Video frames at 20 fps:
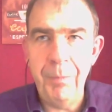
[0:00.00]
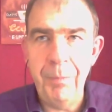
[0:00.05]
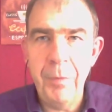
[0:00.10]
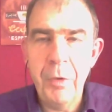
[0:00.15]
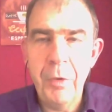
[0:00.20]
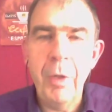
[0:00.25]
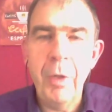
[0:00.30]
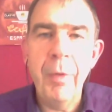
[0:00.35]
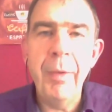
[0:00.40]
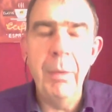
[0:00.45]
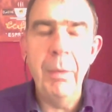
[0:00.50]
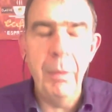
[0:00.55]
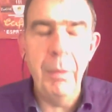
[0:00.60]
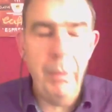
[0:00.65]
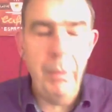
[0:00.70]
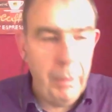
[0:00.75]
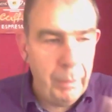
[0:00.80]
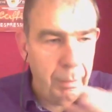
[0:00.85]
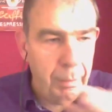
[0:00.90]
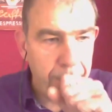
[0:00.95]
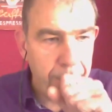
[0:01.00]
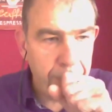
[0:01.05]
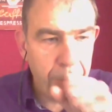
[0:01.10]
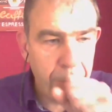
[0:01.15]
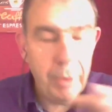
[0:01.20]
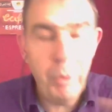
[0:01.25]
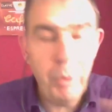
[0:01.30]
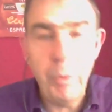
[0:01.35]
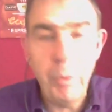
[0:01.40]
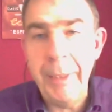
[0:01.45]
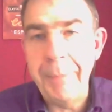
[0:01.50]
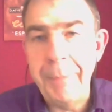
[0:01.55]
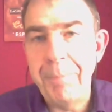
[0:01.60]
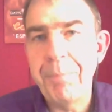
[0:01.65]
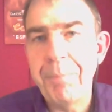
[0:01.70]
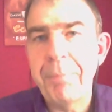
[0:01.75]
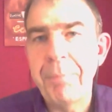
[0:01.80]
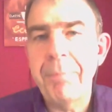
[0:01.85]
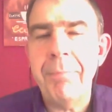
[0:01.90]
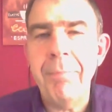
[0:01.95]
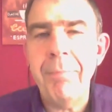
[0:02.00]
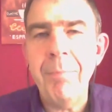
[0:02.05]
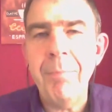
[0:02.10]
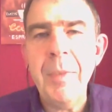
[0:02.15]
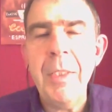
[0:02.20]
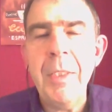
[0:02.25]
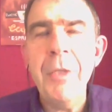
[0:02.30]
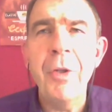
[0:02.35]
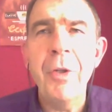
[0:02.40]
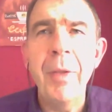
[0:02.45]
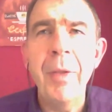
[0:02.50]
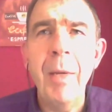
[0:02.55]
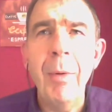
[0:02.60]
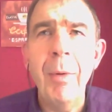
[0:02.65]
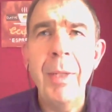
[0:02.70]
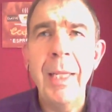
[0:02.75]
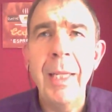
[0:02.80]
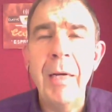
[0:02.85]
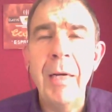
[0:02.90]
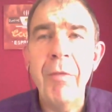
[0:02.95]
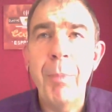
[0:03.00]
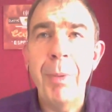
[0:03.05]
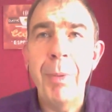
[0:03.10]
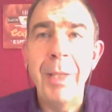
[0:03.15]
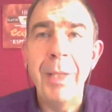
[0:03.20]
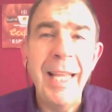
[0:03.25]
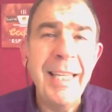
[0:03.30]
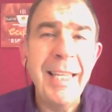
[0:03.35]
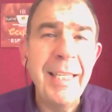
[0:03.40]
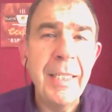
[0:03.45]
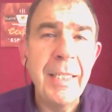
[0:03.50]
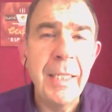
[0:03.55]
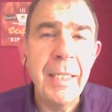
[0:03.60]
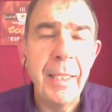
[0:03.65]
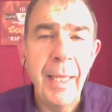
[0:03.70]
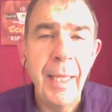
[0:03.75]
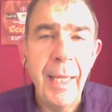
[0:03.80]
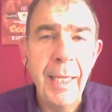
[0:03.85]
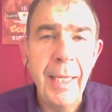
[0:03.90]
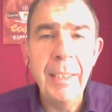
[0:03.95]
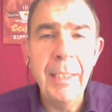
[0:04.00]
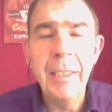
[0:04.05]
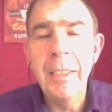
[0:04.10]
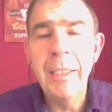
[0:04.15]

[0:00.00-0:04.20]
So that, excuse me. So they will have plans in there,